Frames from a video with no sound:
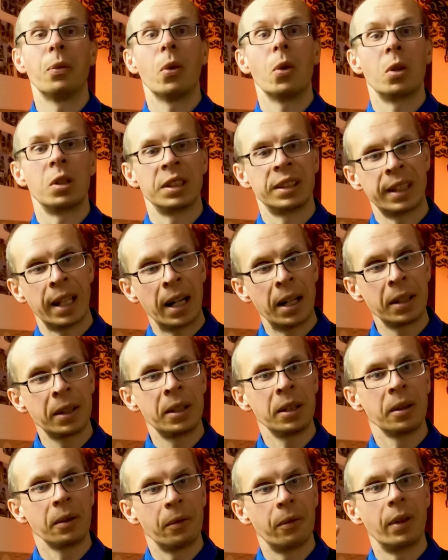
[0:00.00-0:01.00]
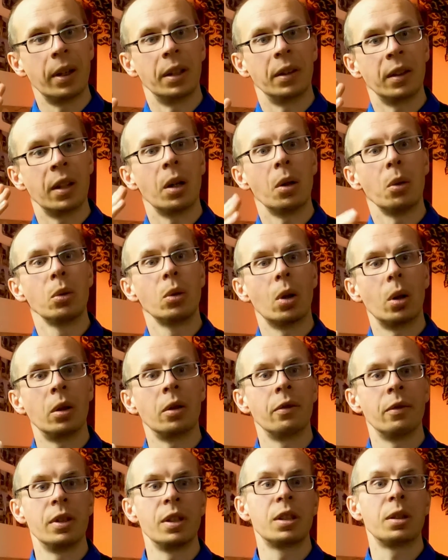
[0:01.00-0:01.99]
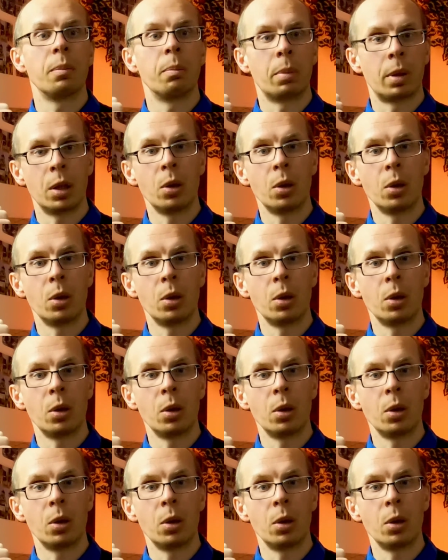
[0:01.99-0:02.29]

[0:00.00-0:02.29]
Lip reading: before starting the node on this